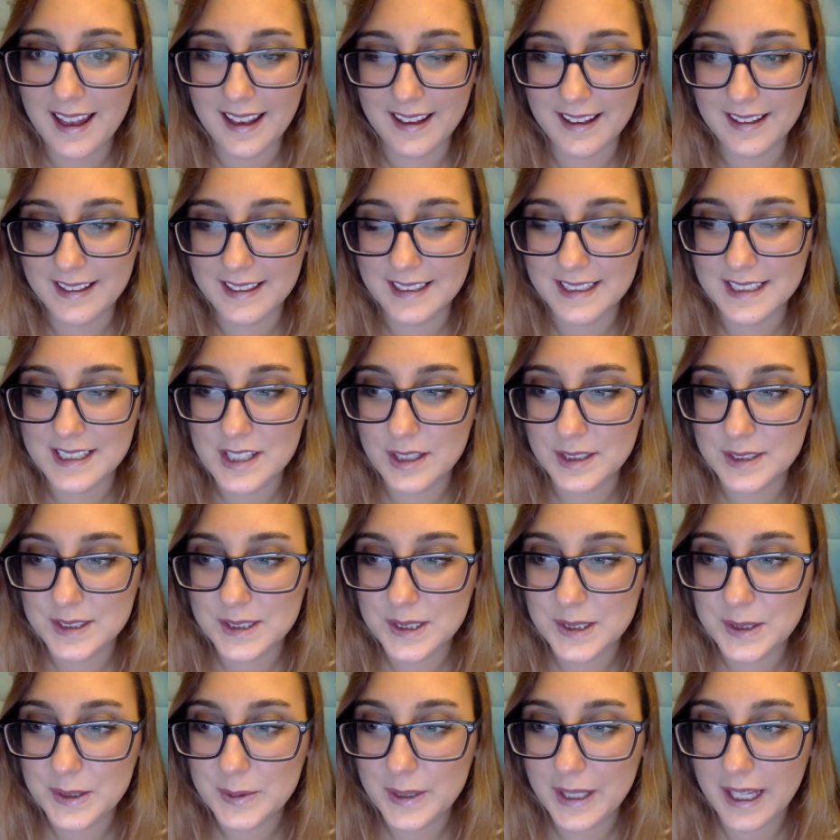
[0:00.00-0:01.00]
And
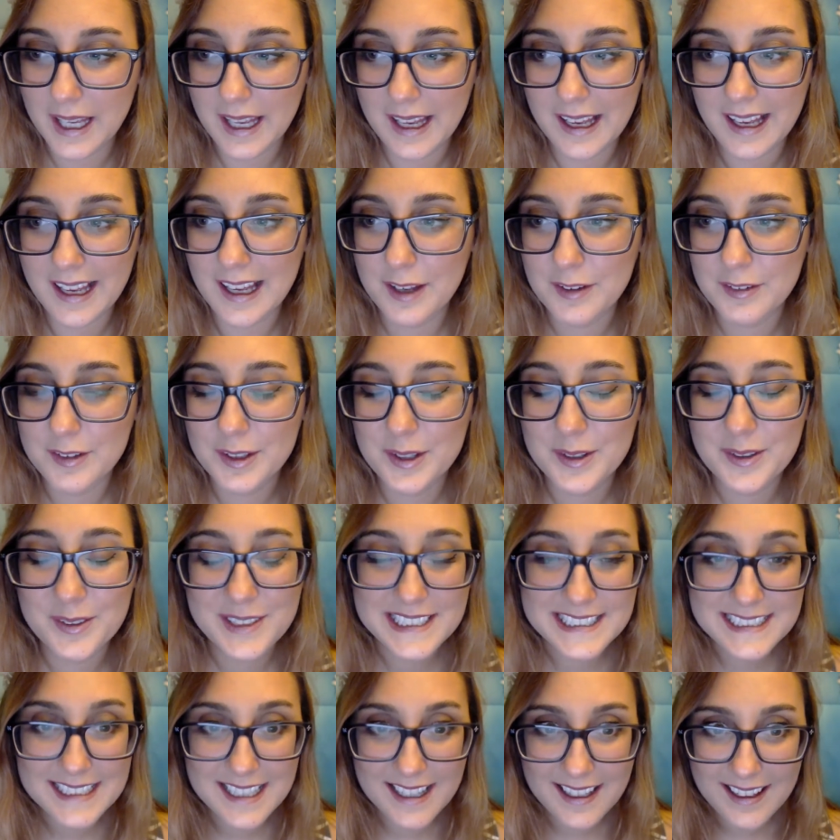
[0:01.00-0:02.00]
also we have
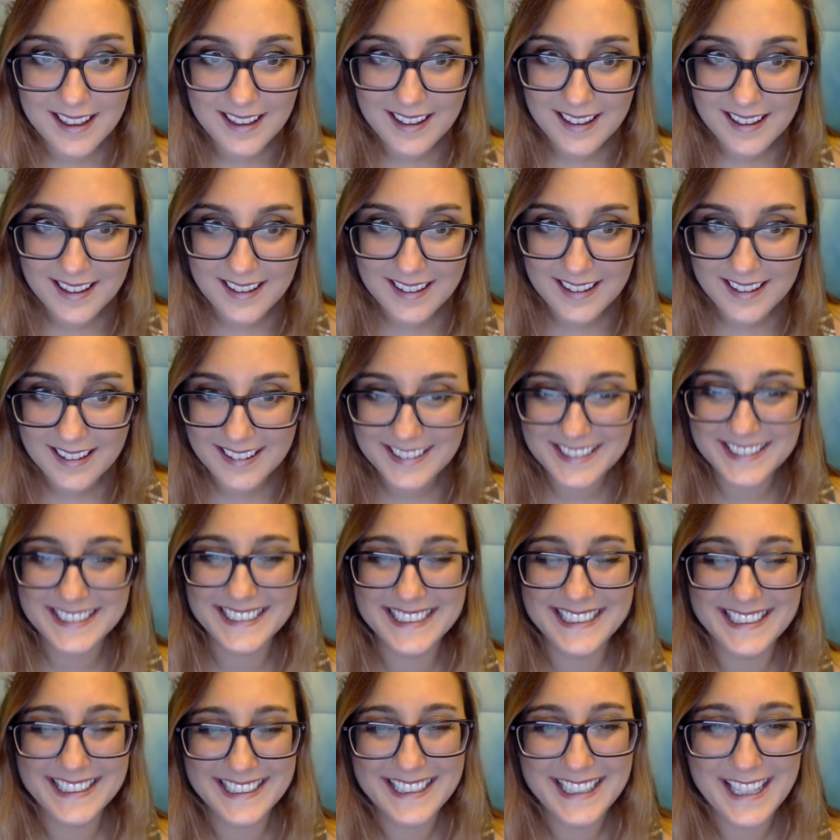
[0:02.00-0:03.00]
Carissa.
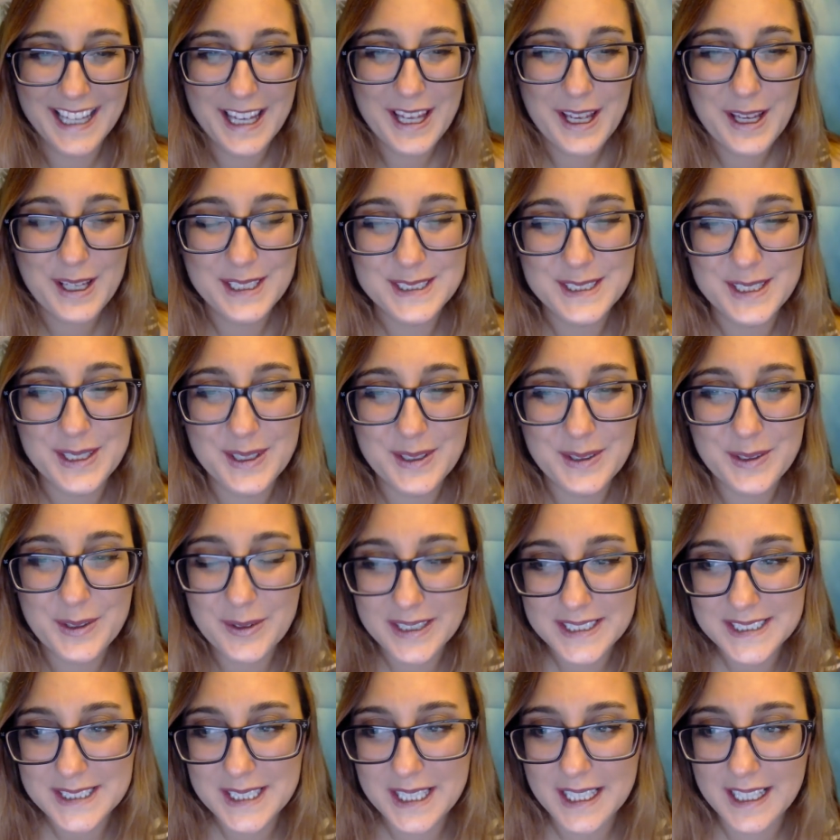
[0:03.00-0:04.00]
So
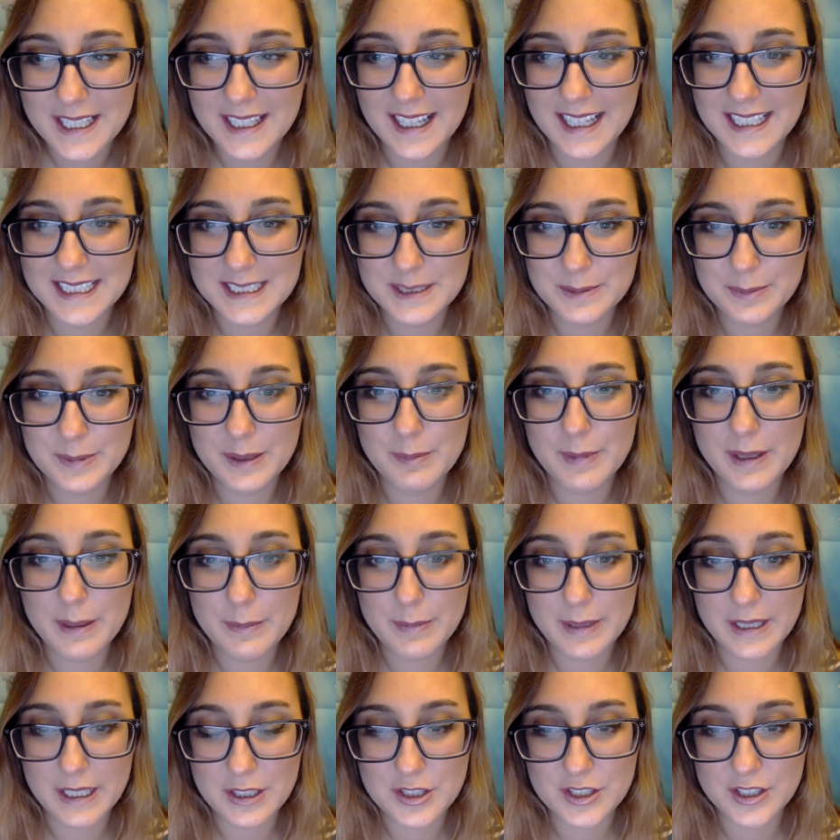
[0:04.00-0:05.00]
Carissa has been my
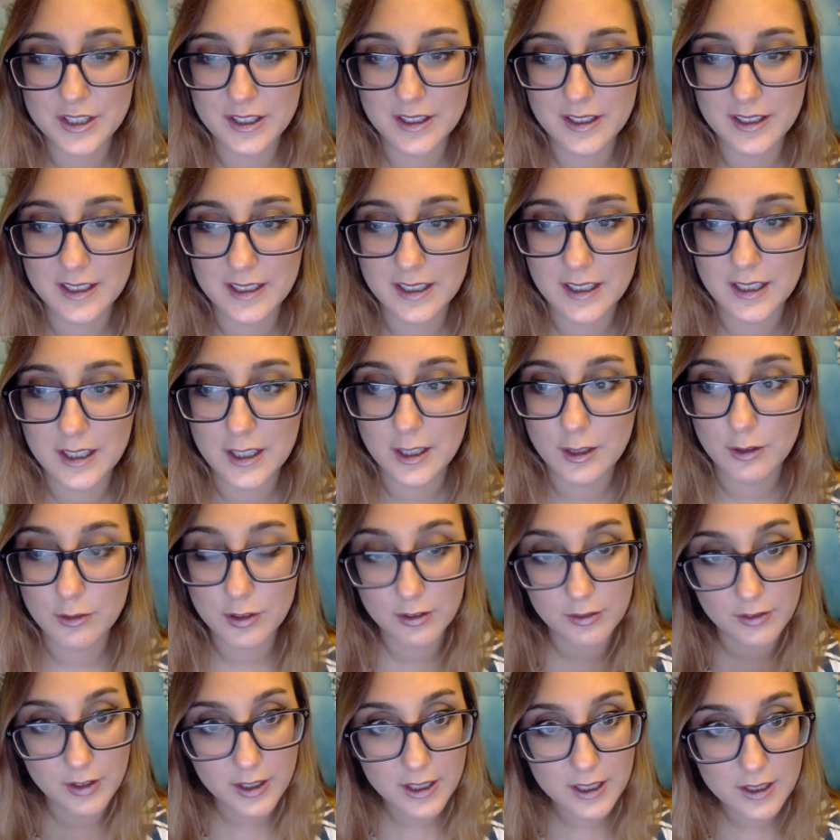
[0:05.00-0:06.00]
patron for a
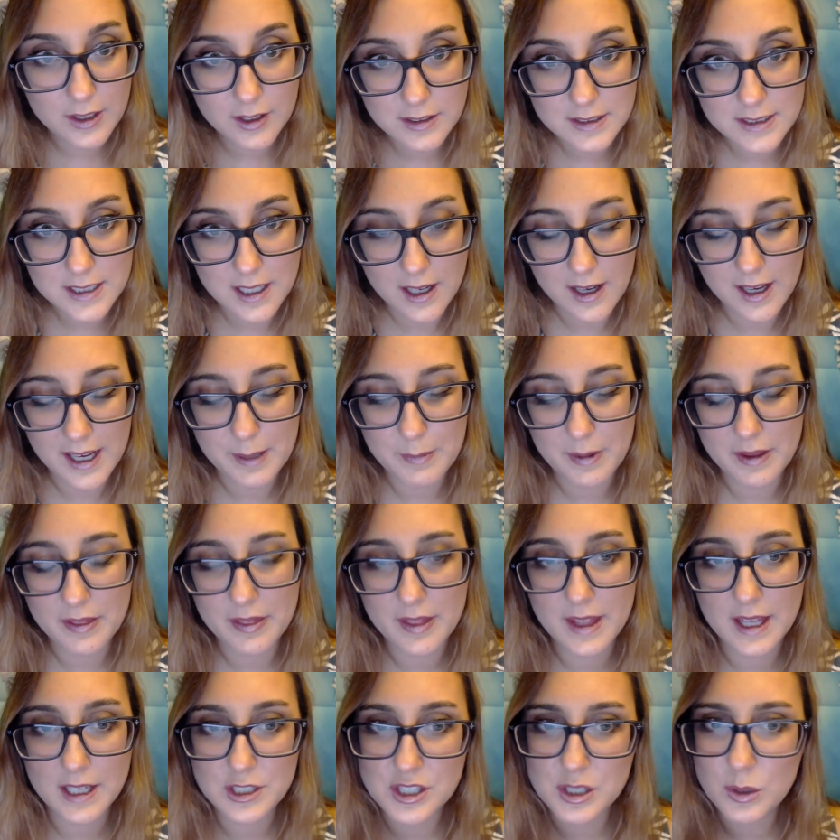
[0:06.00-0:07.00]
very long time, and
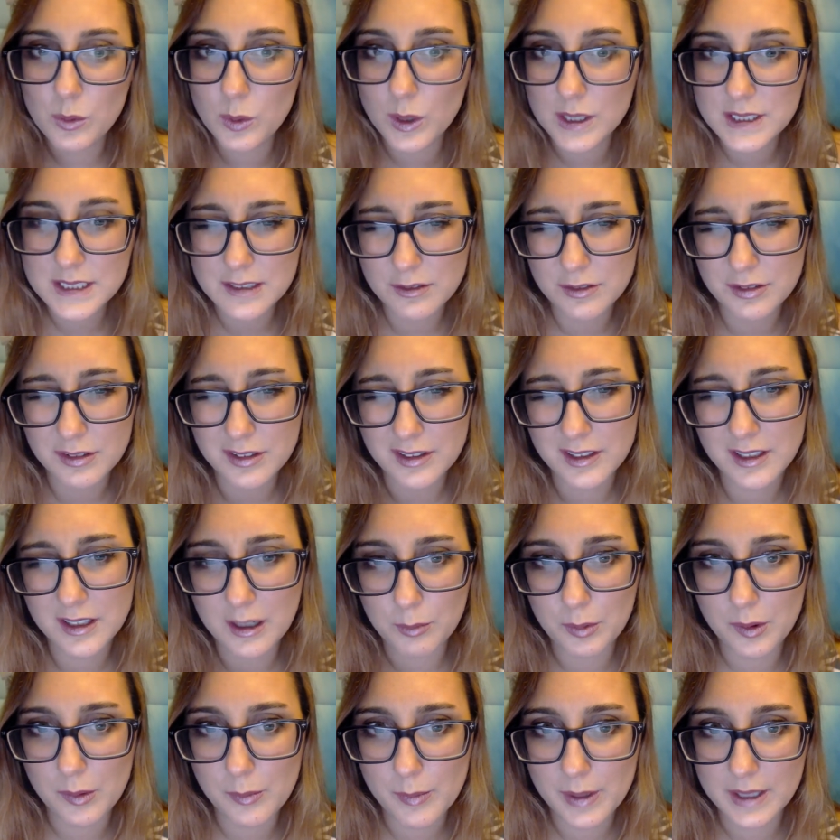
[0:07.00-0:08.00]
then she wasn't for a
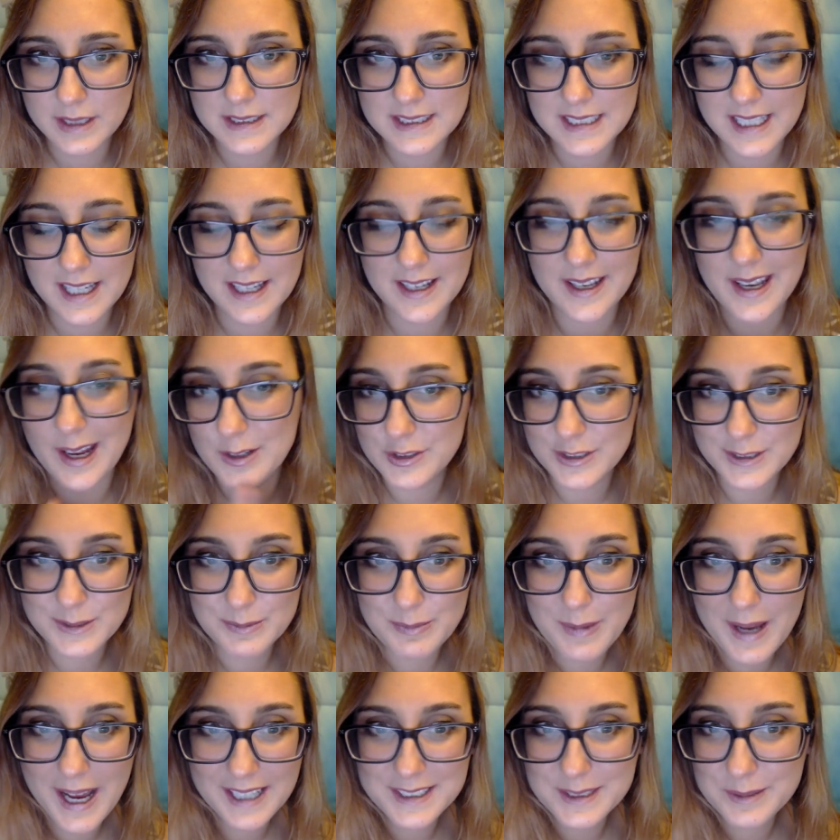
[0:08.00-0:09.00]
couple months, and now she's
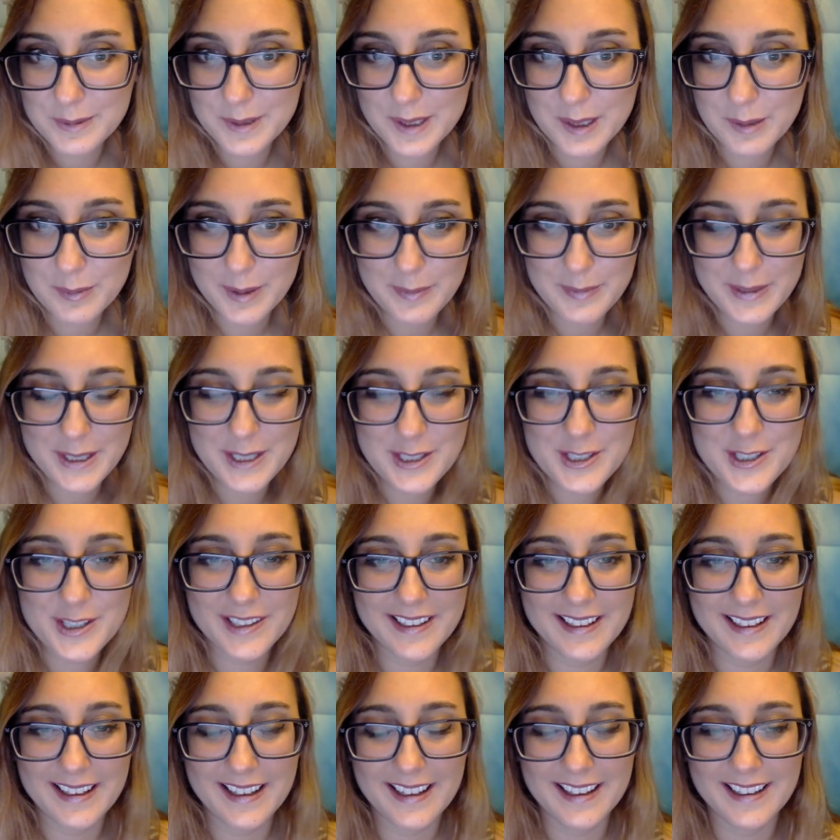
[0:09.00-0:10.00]
back to being my patron
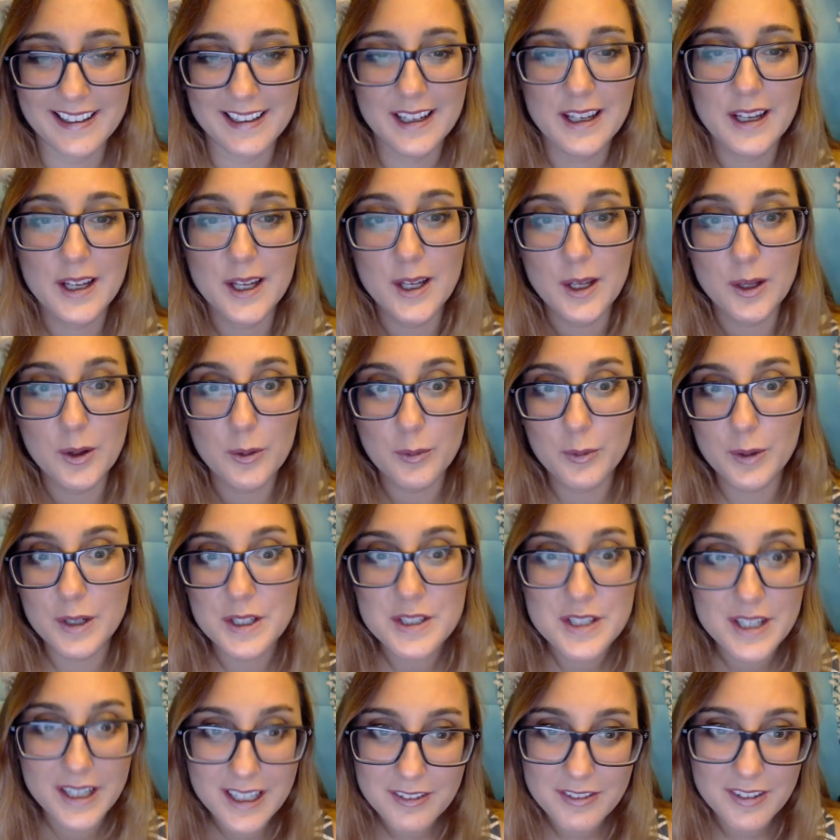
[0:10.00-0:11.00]
again, which
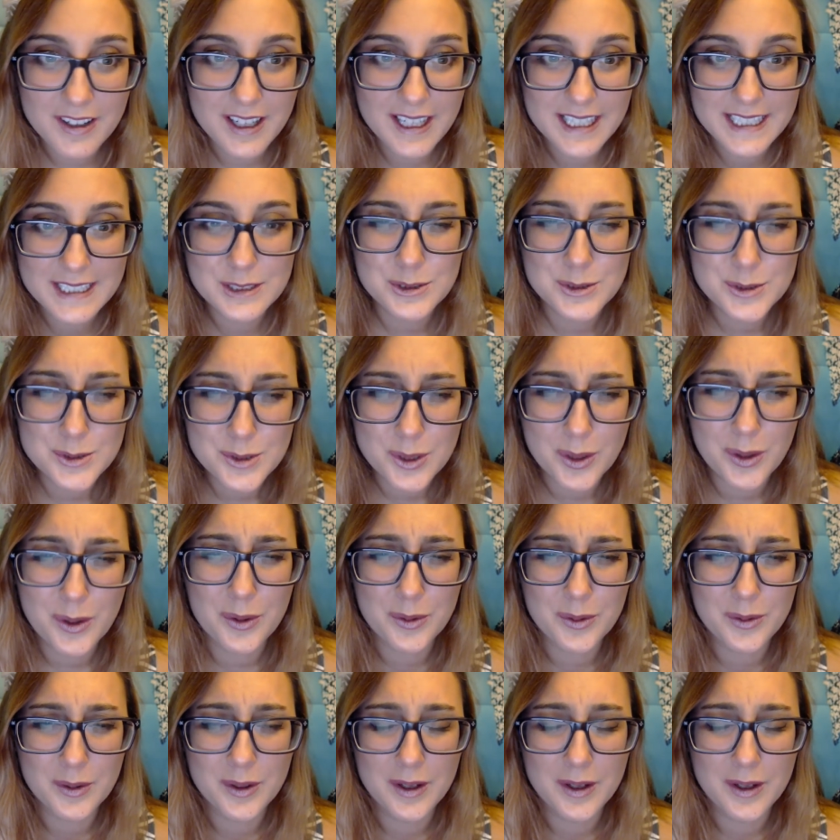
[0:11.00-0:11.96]
I find so